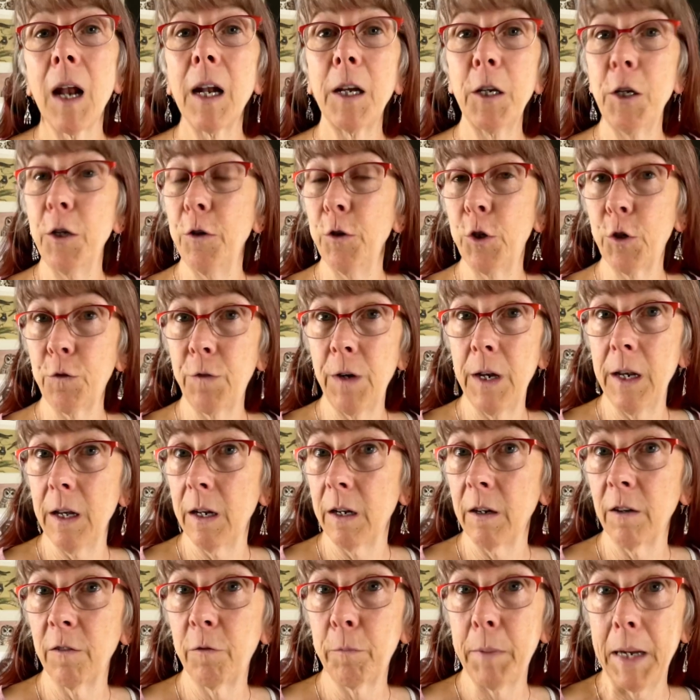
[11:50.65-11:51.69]
a huge fan
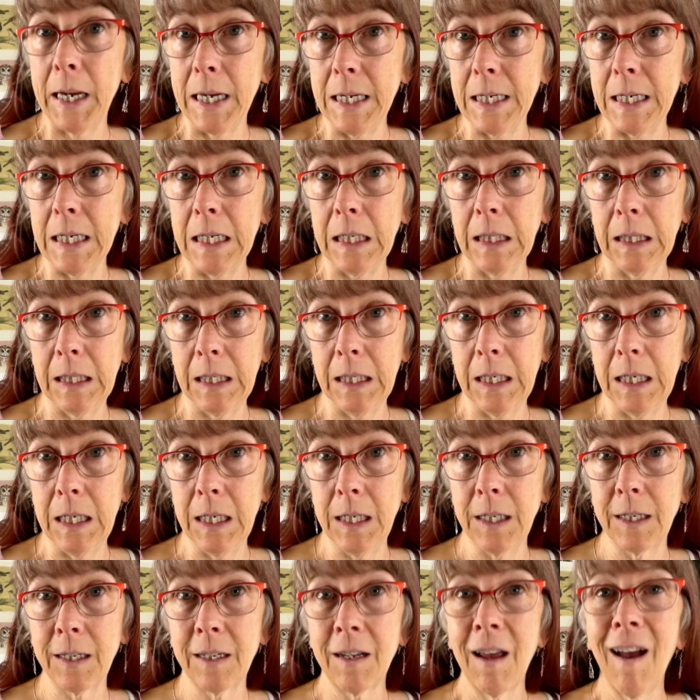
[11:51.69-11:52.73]
of painting
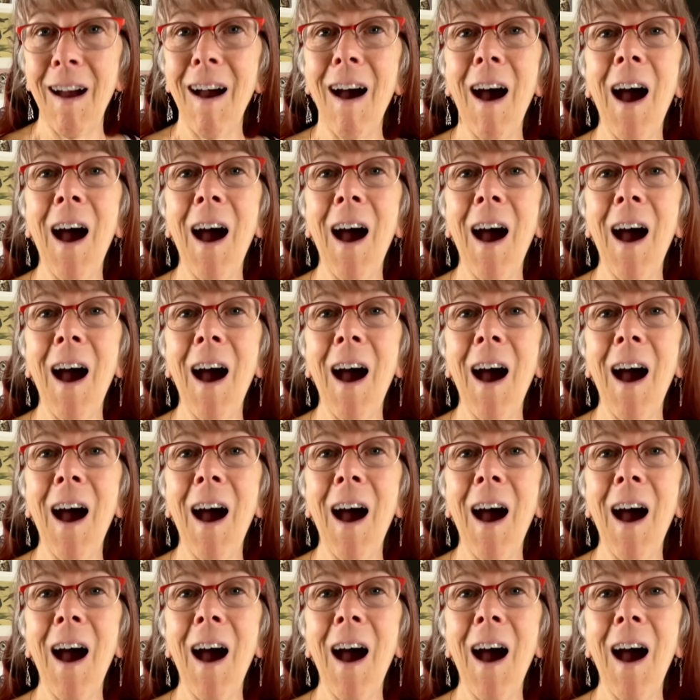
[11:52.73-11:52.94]
these.